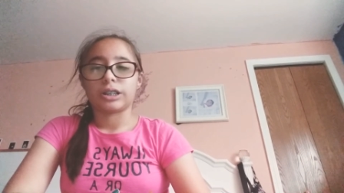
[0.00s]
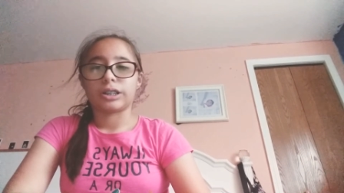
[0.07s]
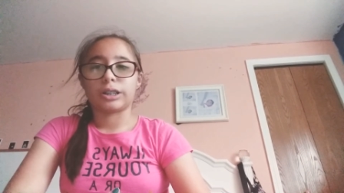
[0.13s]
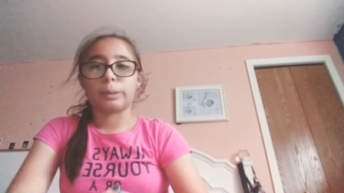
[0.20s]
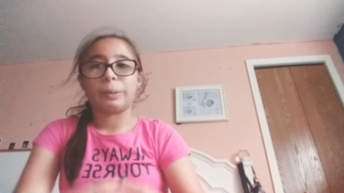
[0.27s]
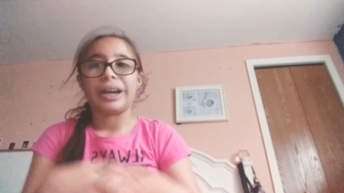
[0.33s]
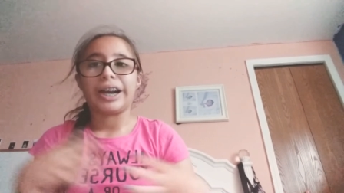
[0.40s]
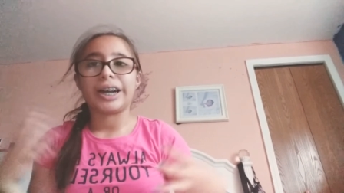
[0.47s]

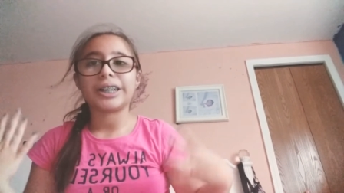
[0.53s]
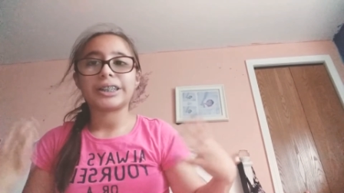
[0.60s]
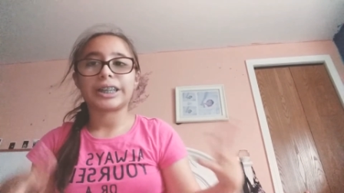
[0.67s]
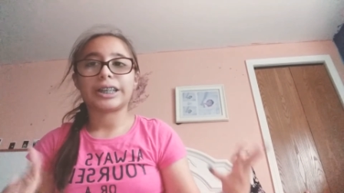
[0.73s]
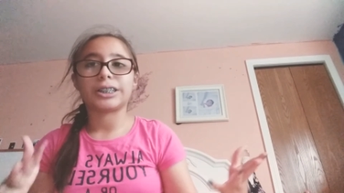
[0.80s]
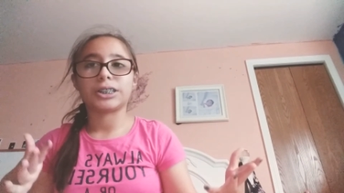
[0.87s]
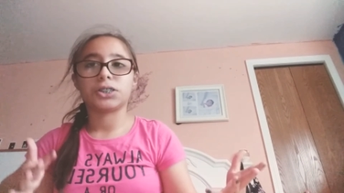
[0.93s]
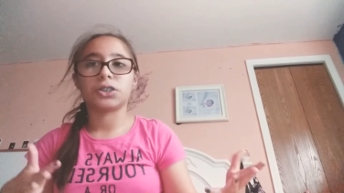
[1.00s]
The parents
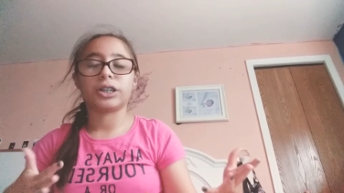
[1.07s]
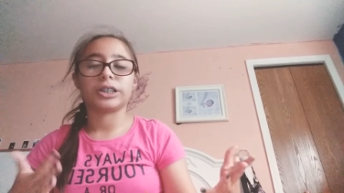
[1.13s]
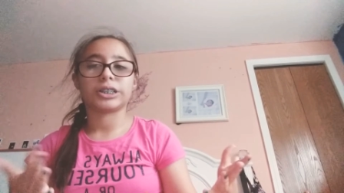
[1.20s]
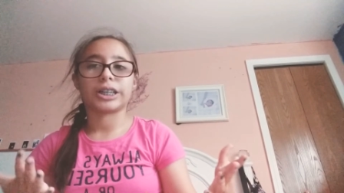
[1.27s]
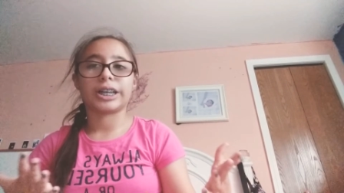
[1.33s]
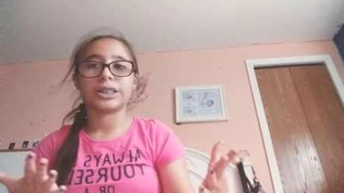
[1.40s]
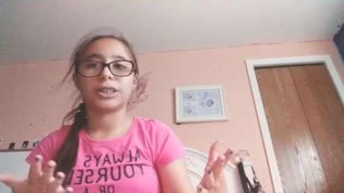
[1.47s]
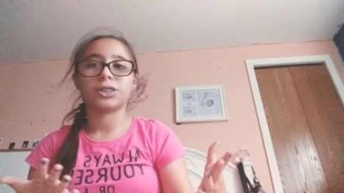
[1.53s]
and students
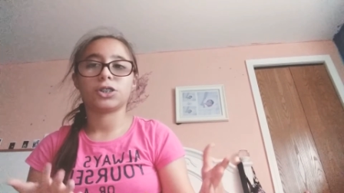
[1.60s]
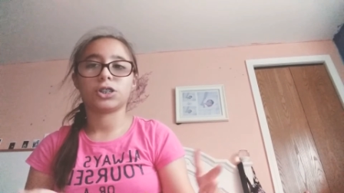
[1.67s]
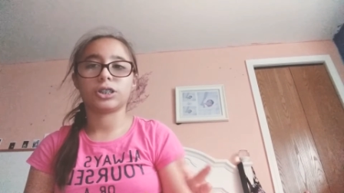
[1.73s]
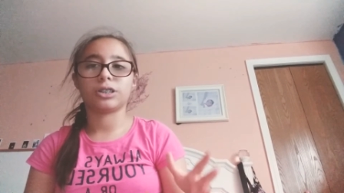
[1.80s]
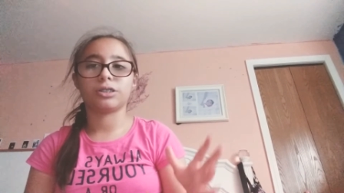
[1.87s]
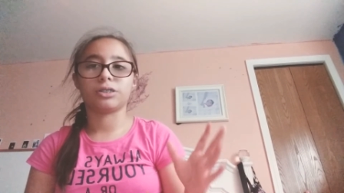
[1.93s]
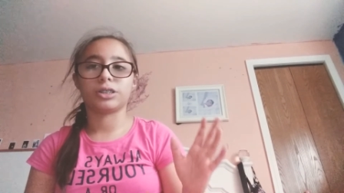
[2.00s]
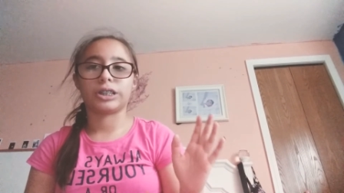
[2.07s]
get to
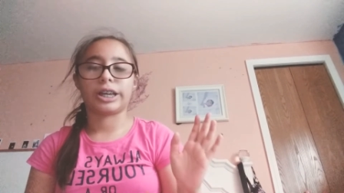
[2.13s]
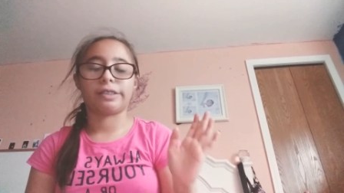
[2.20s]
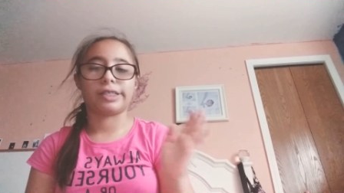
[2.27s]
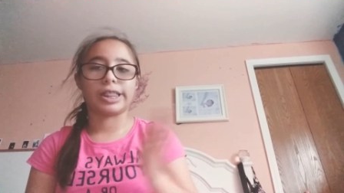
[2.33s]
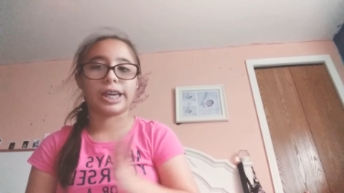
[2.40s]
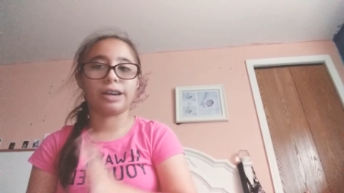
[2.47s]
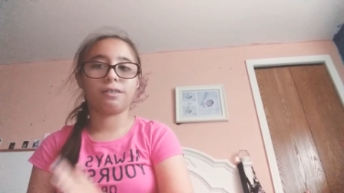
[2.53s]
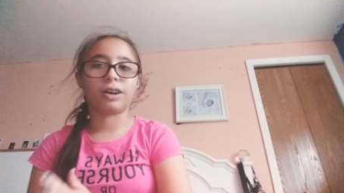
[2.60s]
choose if
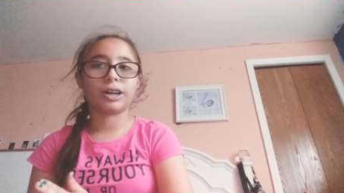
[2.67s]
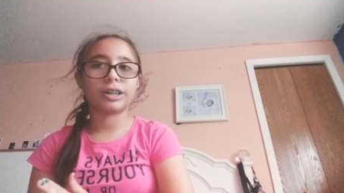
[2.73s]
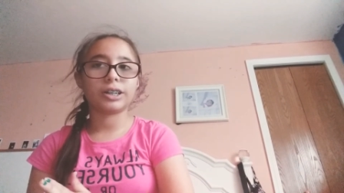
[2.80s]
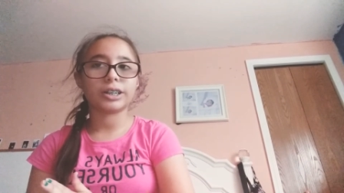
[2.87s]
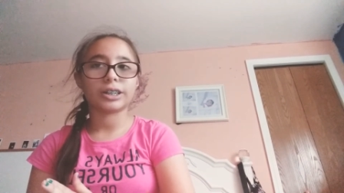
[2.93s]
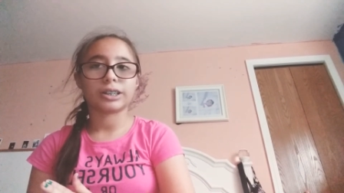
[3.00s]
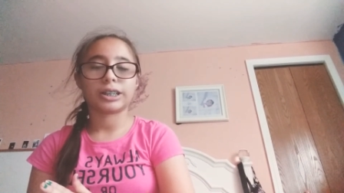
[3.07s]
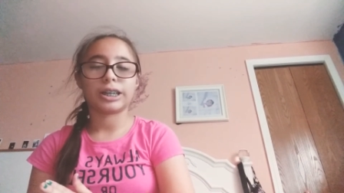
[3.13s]
they want
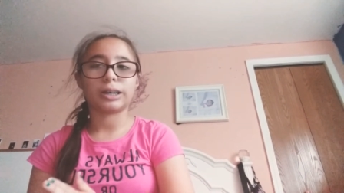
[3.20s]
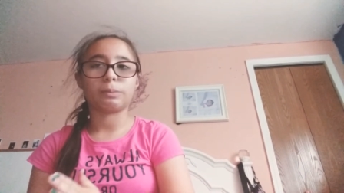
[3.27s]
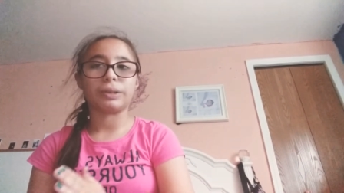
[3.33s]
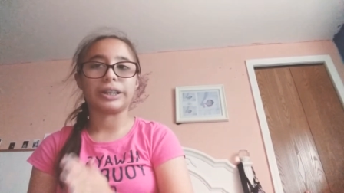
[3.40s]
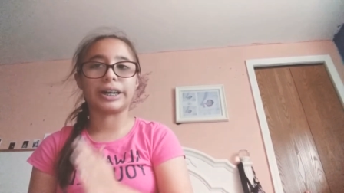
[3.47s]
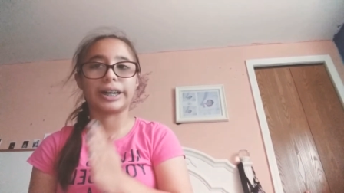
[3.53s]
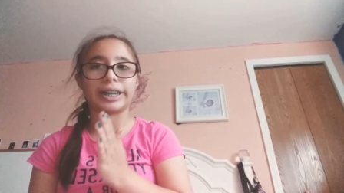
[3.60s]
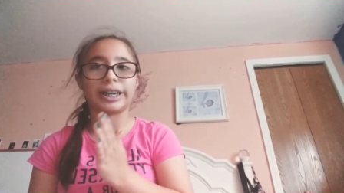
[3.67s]
to
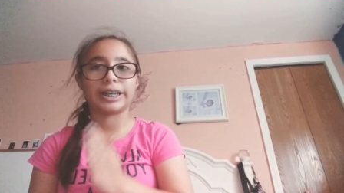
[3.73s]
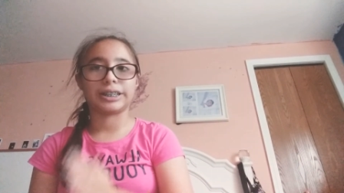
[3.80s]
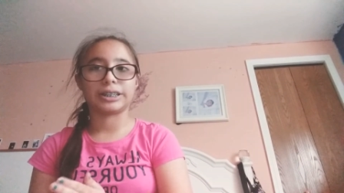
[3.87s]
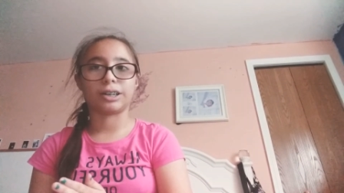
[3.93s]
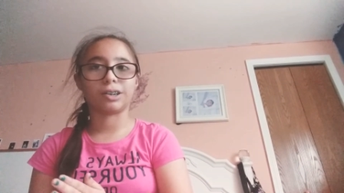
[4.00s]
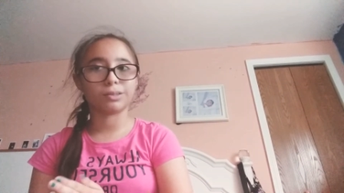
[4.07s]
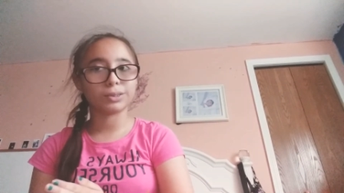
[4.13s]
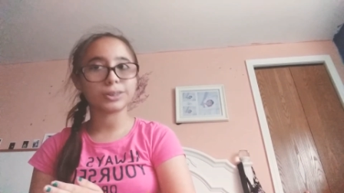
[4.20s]
keep their kids
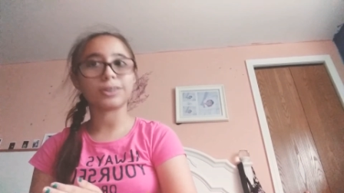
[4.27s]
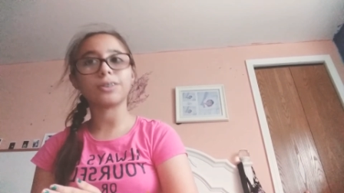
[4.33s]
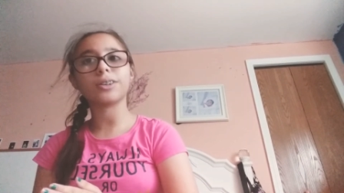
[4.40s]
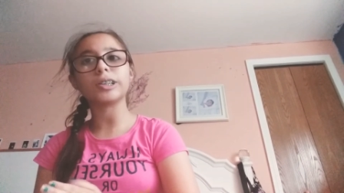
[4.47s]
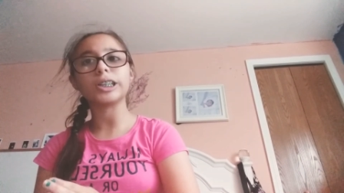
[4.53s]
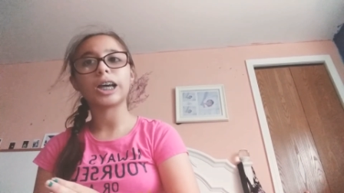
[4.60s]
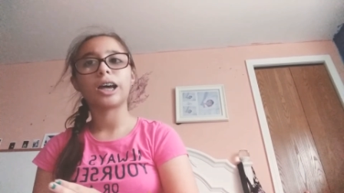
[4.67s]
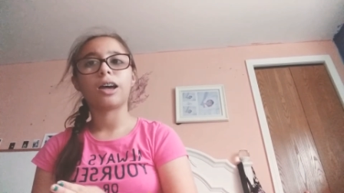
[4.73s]

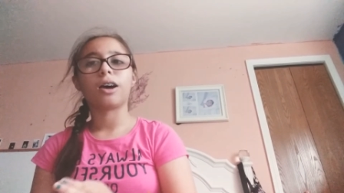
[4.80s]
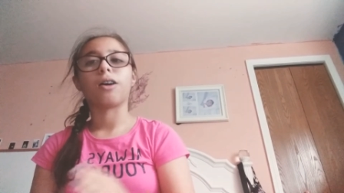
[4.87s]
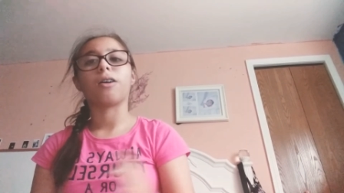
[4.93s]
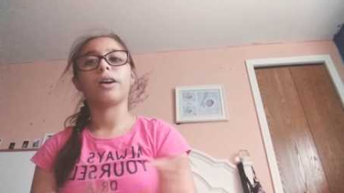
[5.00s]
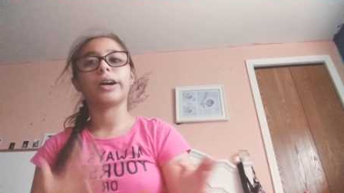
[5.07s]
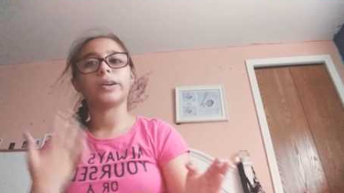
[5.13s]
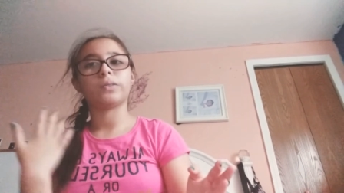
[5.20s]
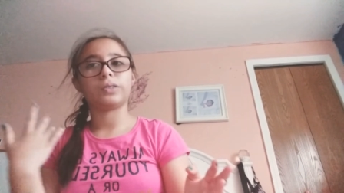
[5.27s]
homeschooled
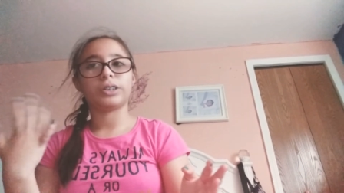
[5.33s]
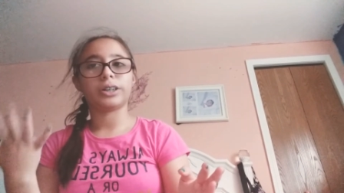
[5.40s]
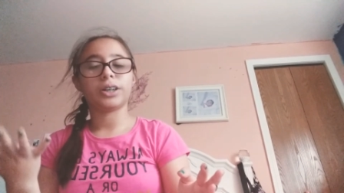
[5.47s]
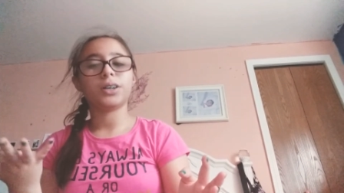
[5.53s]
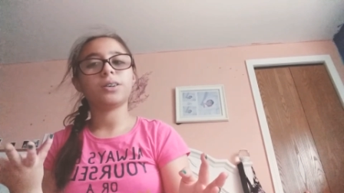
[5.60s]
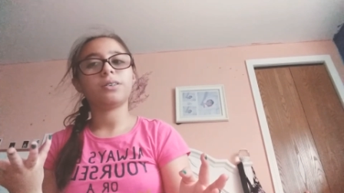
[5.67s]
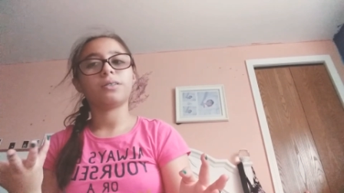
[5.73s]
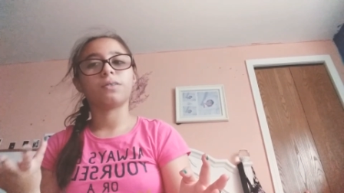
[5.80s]
or if
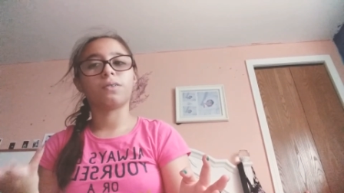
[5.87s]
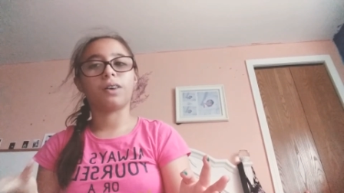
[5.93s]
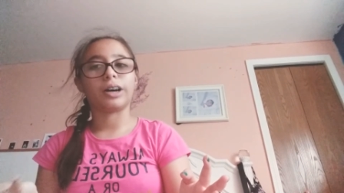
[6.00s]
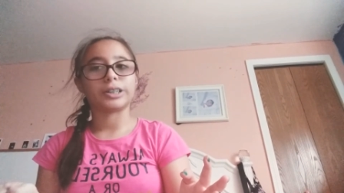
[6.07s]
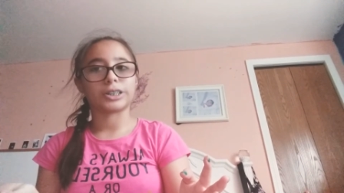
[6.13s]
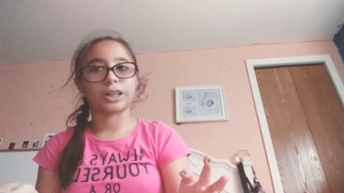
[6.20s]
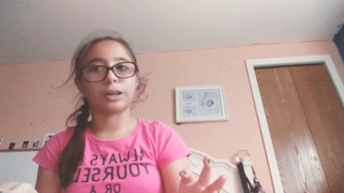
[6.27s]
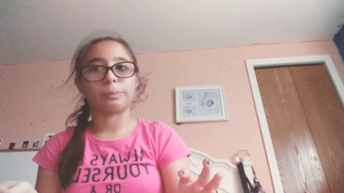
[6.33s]
you
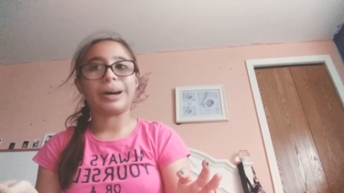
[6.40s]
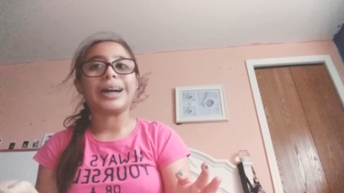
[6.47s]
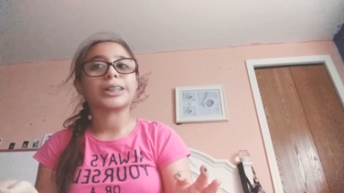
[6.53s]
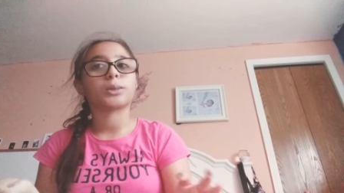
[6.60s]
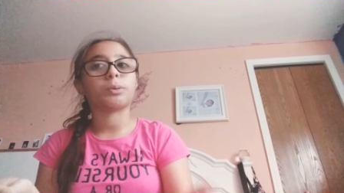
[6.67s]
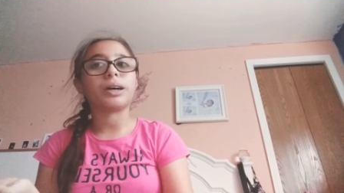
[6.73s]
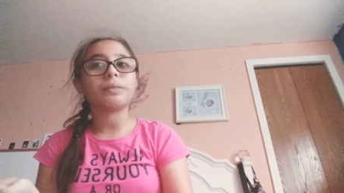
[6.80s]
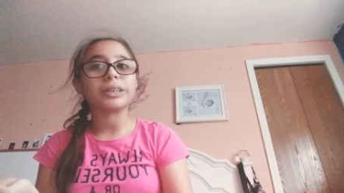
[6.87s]
want to go back
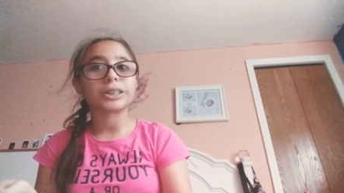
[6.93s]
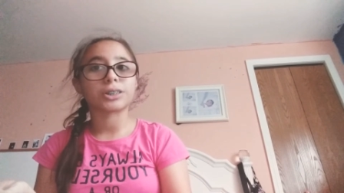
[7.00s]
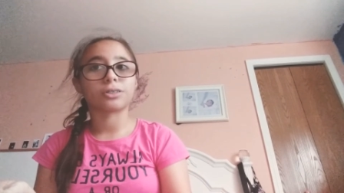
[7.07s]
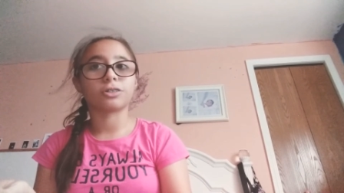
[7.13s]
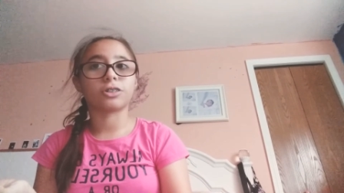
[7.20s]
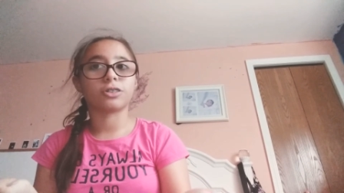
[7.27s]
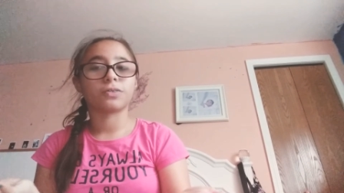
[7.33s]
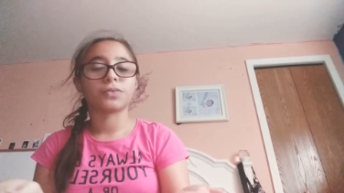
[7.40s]
to public
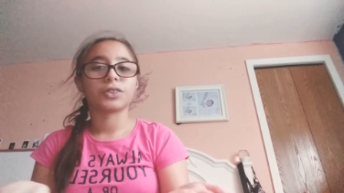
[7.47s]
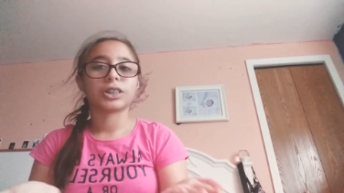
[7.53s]
school.